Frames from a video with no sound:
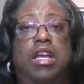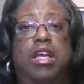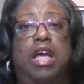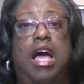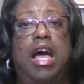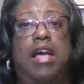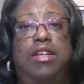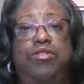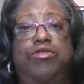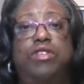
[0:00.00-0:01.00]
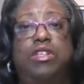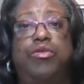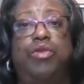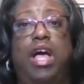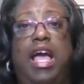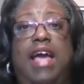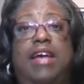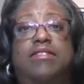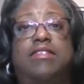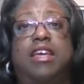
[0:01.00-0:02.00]
I usually will
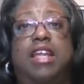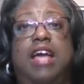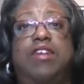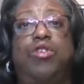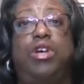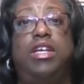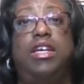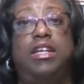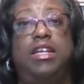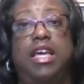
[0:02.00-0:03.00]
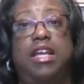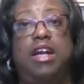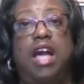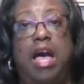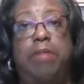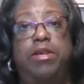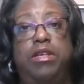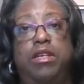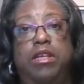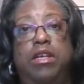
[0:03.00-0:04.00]
ask, can I go ahead and get a
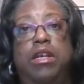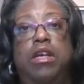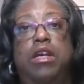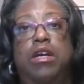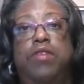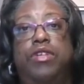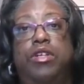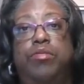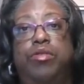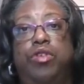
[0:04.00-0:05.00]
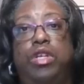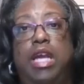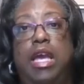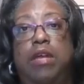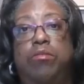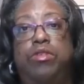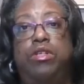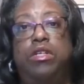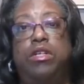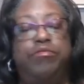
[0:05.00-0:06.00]
copy of the employee
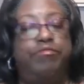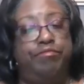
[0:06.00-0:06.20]
handbook?